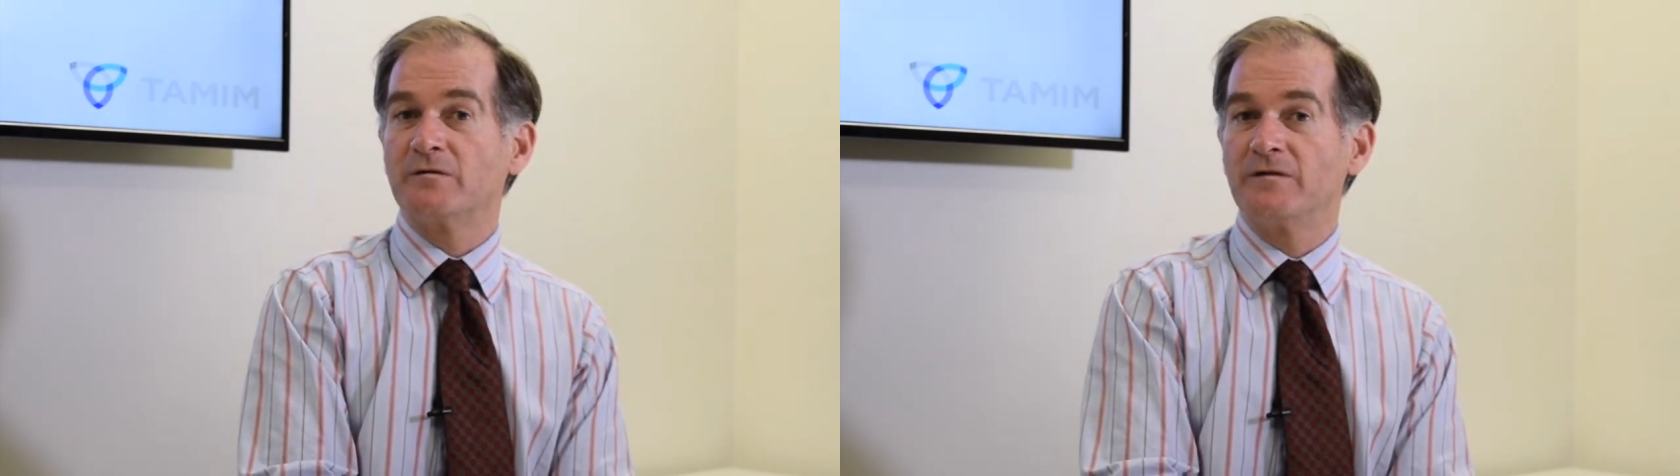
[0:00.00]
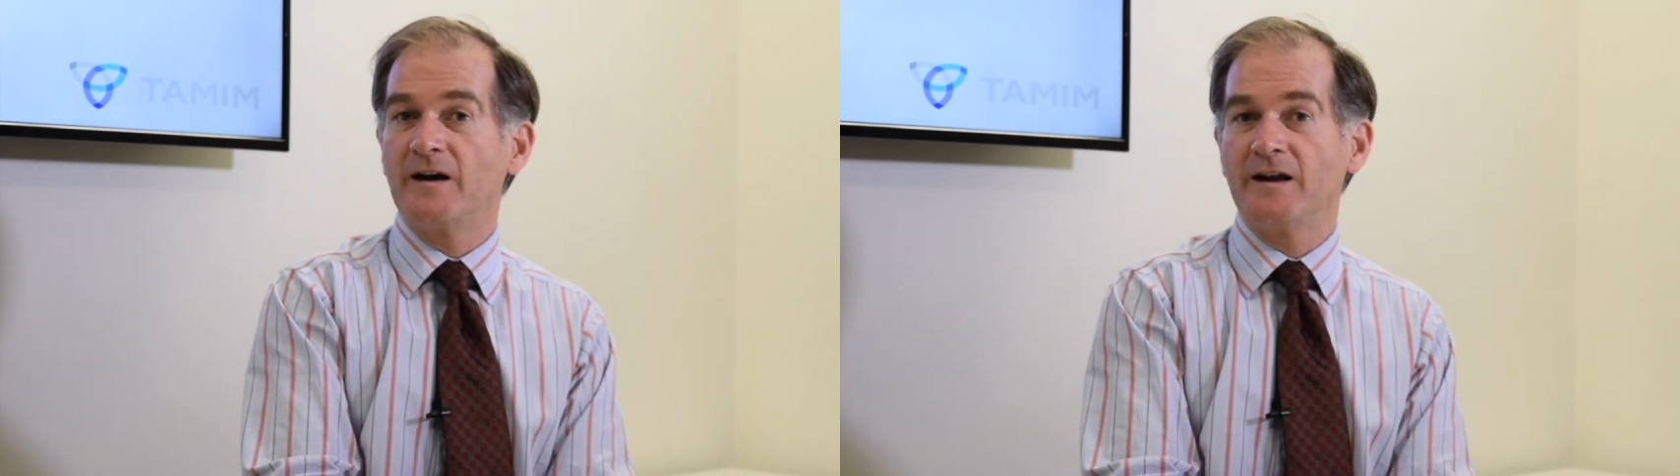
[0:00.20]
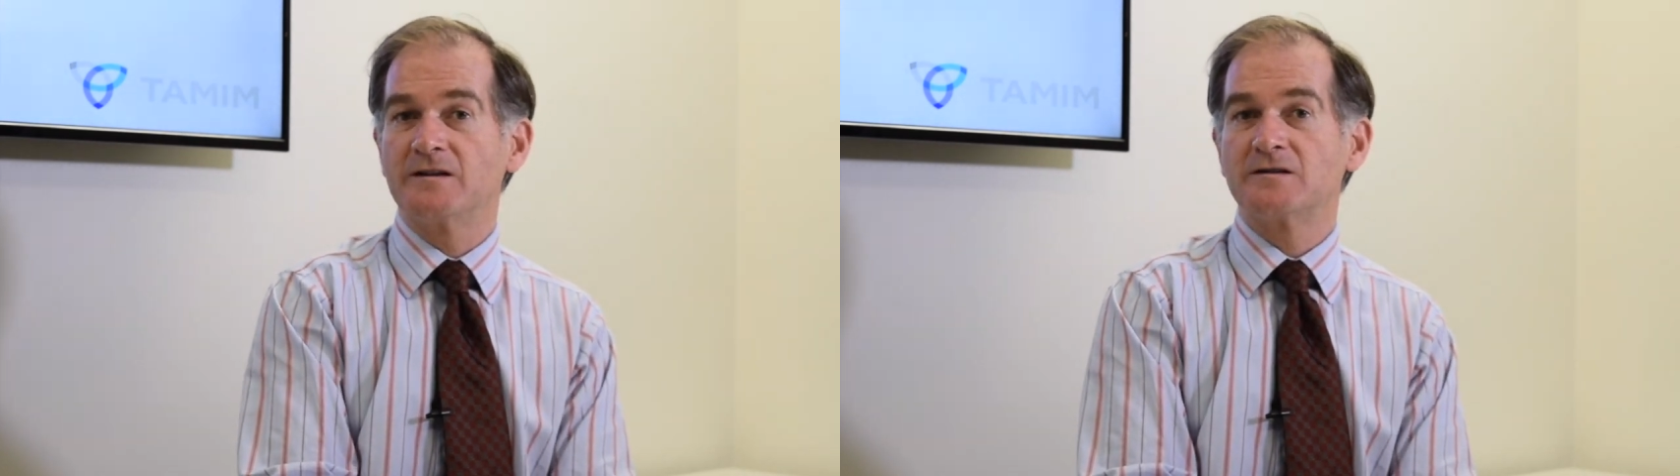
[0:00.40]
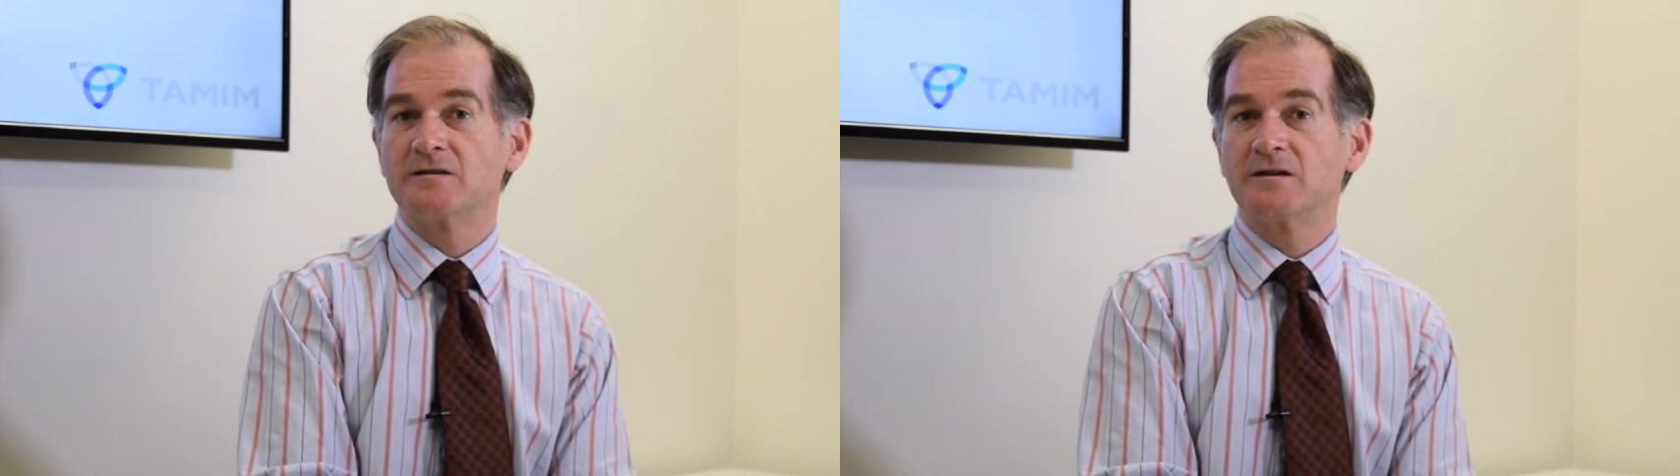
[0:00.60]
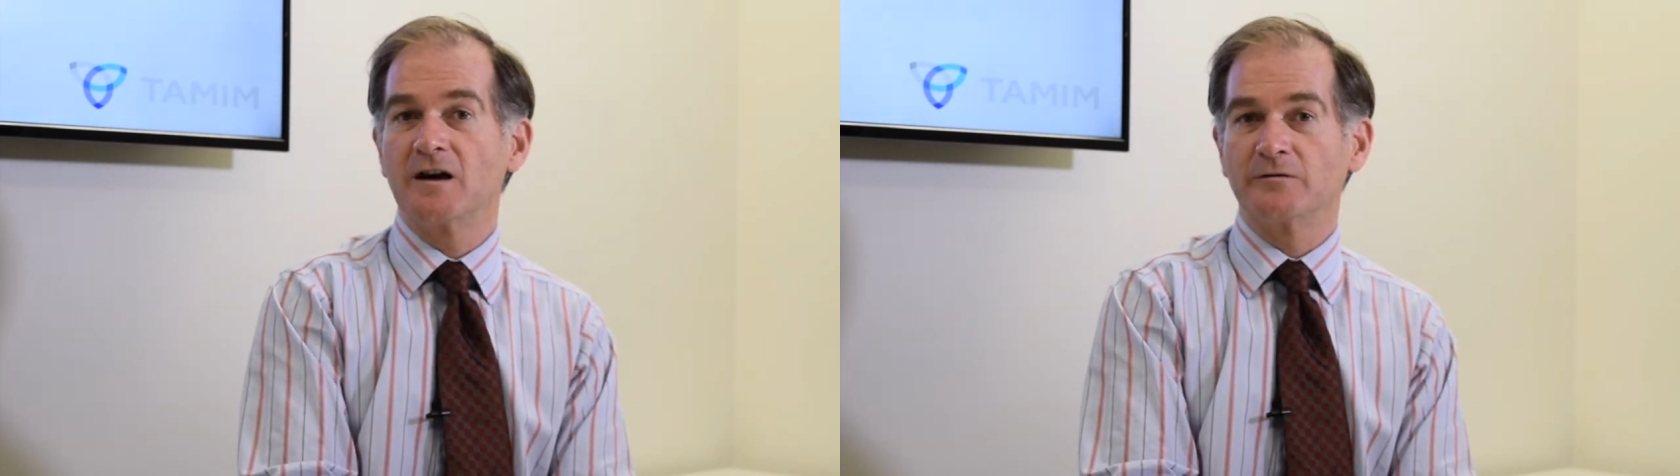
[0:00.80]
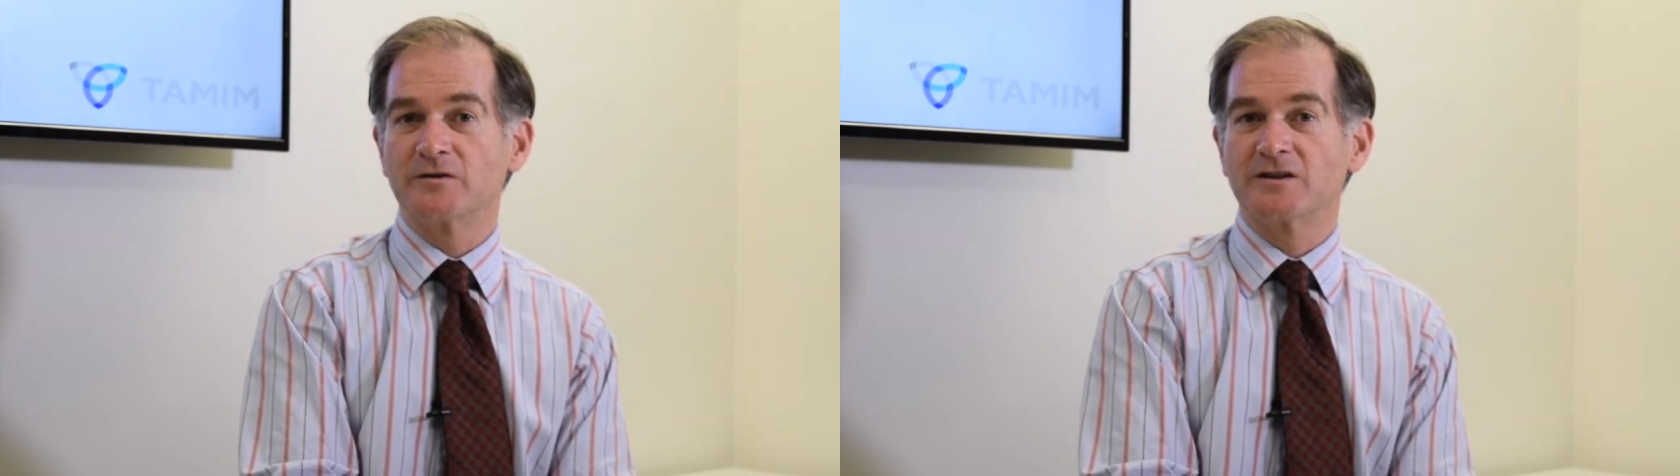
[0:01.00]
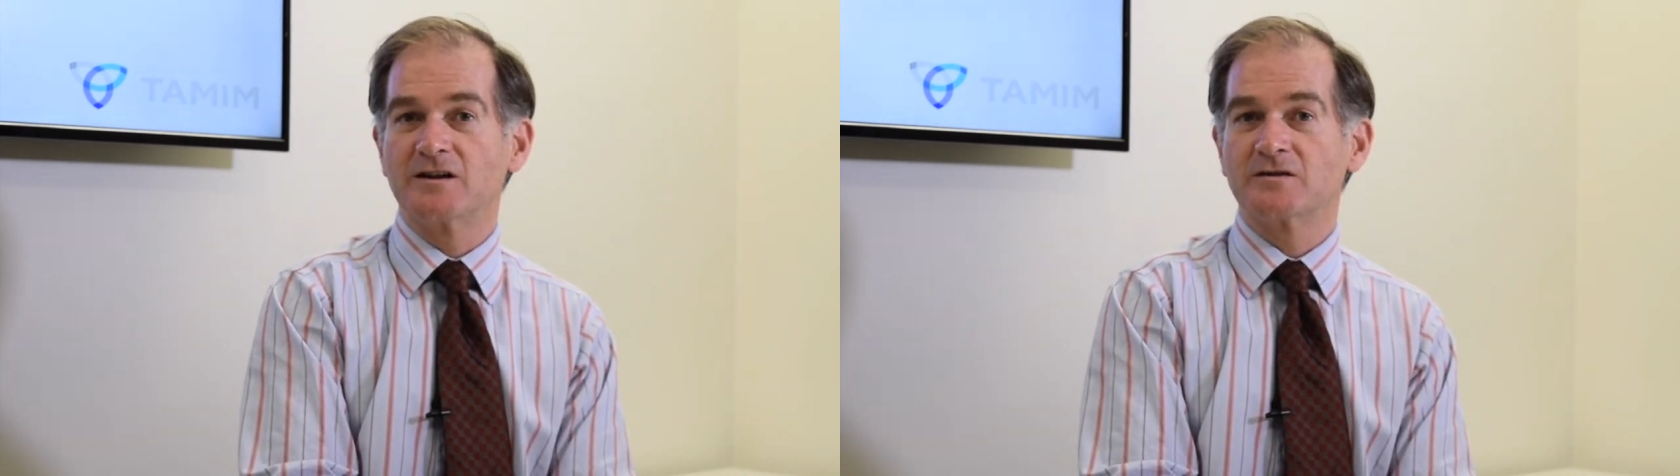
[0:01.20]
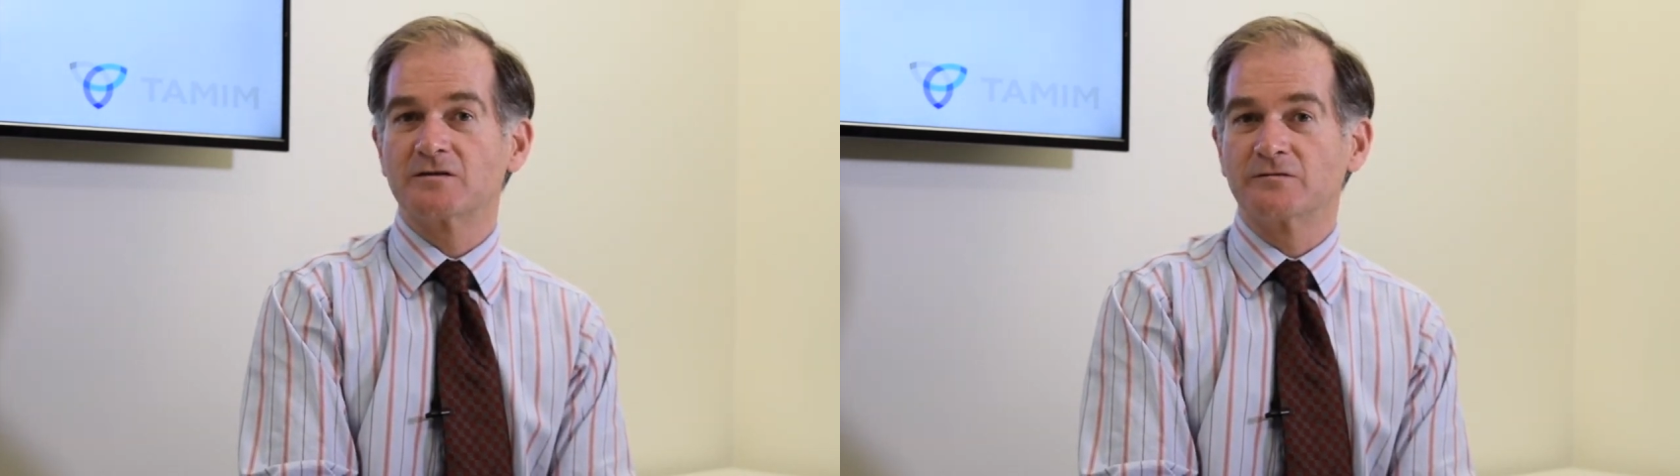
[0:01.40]
finance and
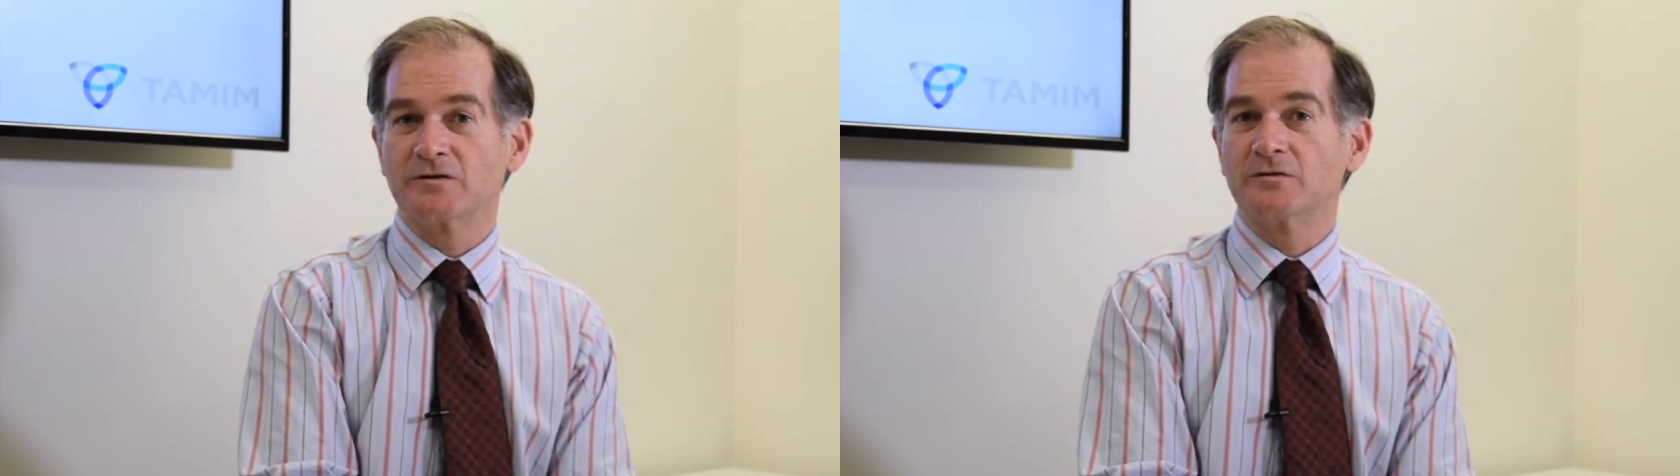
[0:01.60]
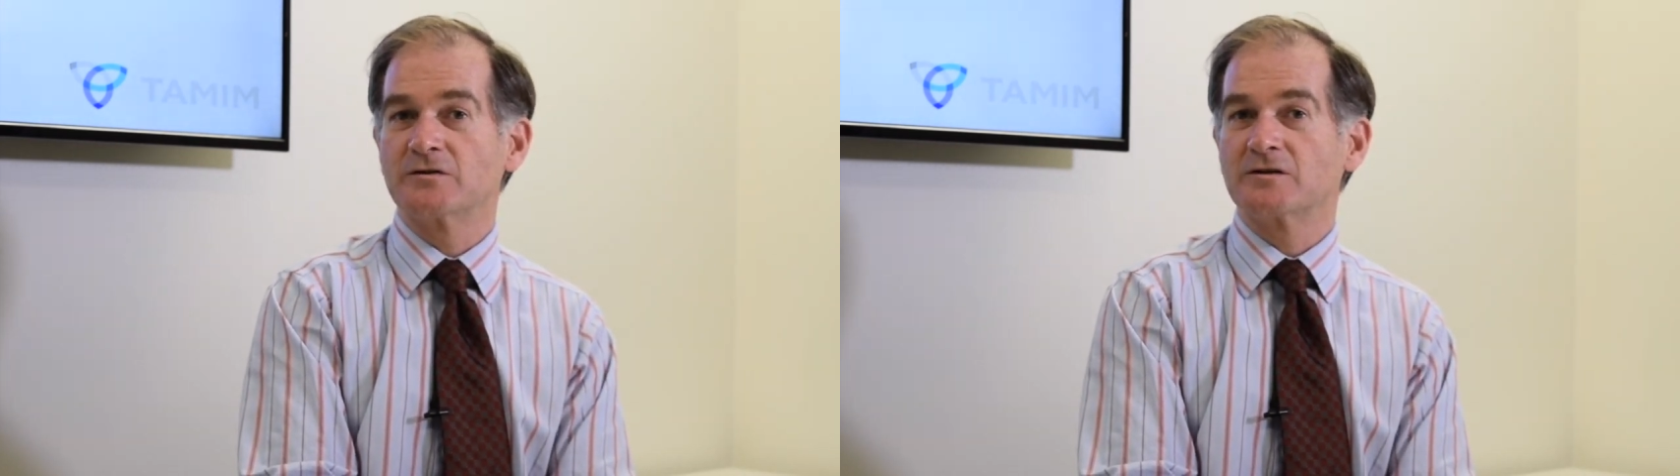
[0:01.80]
resource